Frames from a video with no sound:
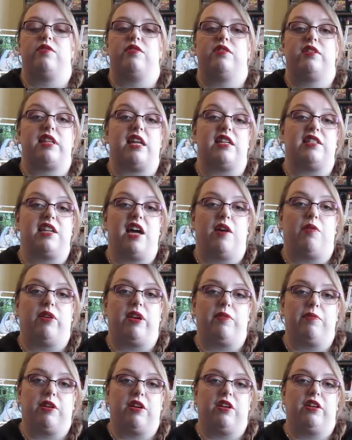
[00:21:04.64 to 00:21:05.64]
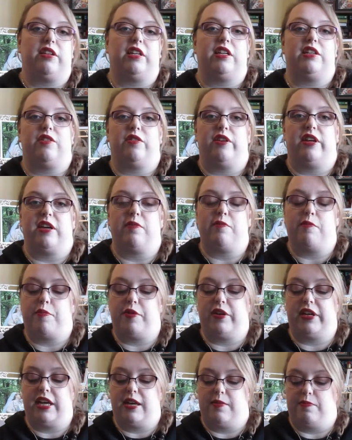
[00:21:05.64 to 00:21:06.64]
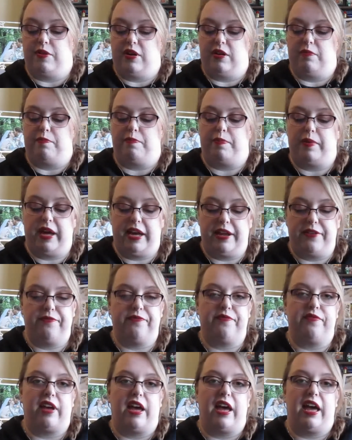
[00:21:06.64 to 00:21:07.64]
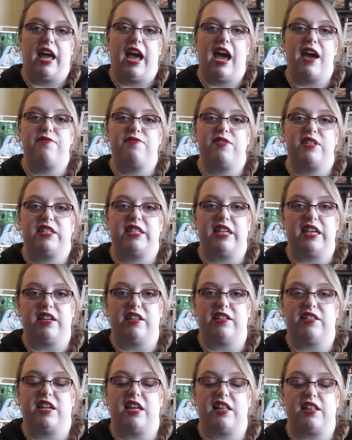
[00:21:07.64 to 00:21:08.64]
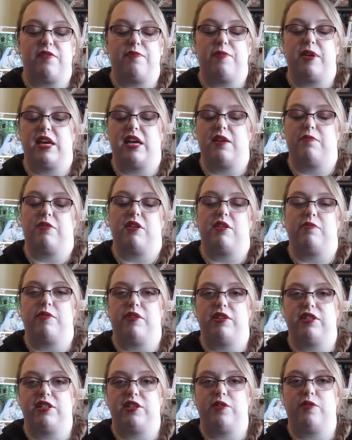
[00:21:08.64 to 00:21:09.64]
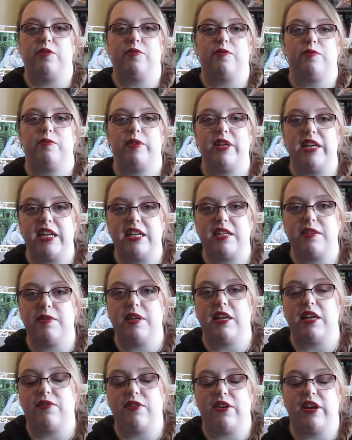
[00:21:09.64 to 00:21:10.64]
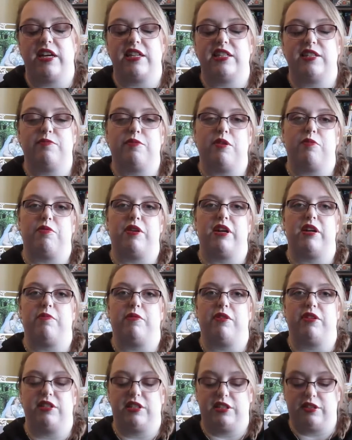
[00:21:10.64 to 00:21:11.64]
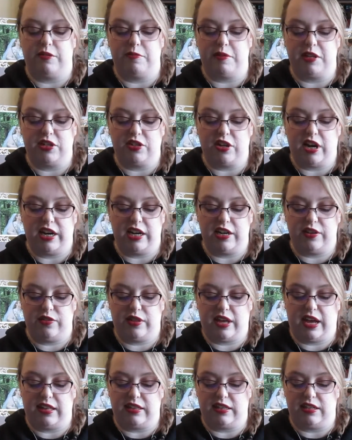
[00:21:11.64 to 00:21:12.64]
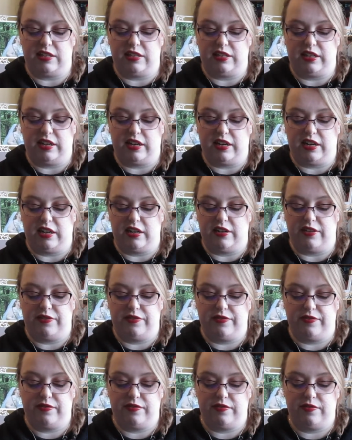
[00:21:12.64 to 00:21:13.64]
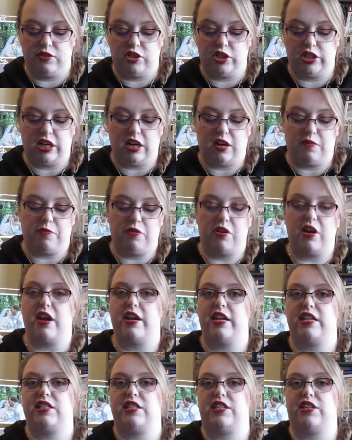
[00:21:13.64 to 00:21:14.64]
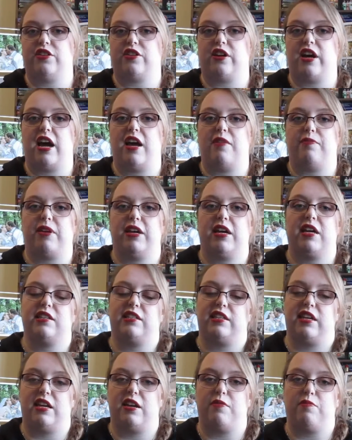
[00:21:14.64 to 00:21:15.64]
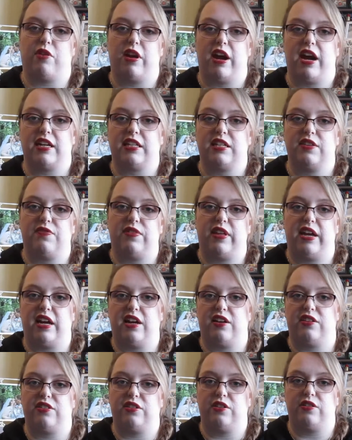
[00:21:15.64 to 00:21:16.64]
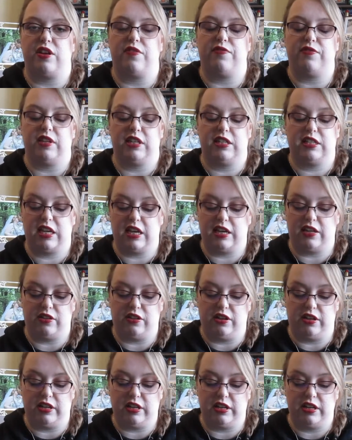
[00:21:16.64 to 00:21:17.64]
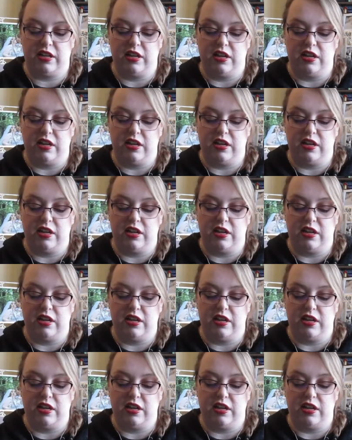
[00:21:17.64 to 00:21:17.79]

That's not what I'm currently doing. I'm a bookkeeper, but I have the skills and I love making printables. So we need to give you guys some more printables. So I'm going to try to do that this year. Share more on Instagram. Like I said, I'm more active there, so definitely take a look.